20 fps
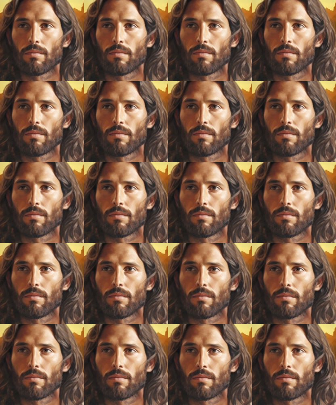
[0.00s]

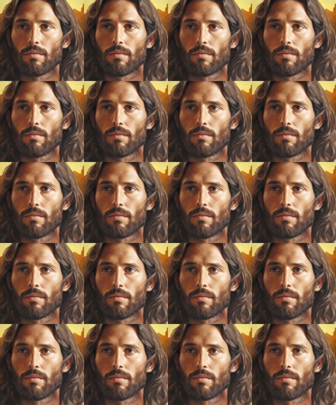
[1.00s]
No one is speaking in this clip.